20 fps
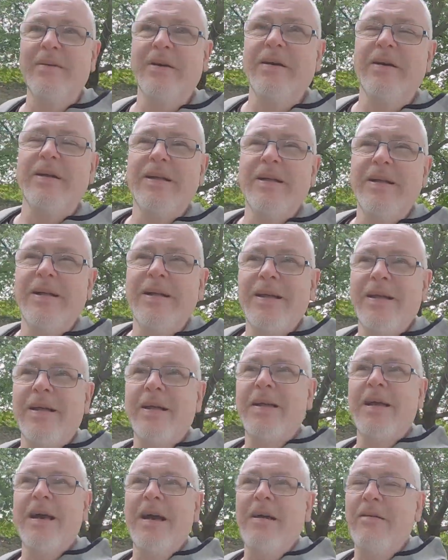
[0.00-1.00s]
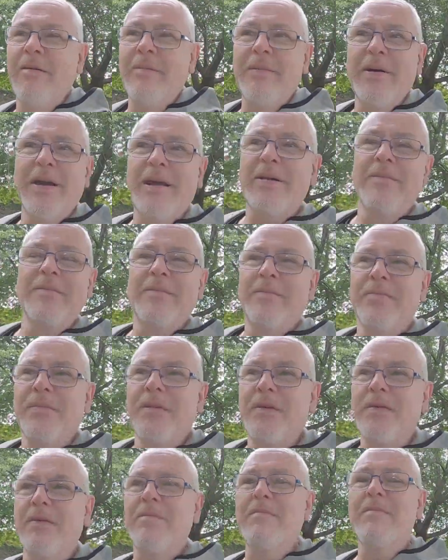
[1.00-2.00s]
But yeah, I mean,
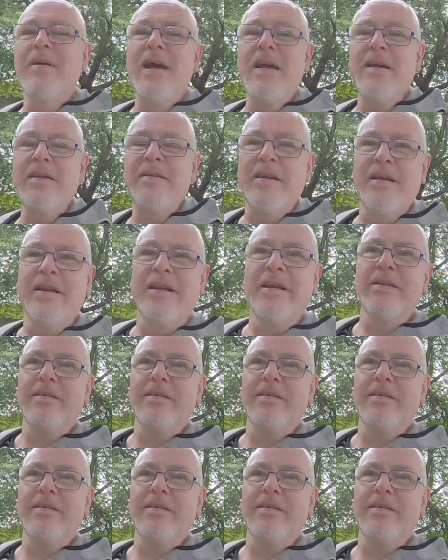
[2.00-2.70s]
it's amazing.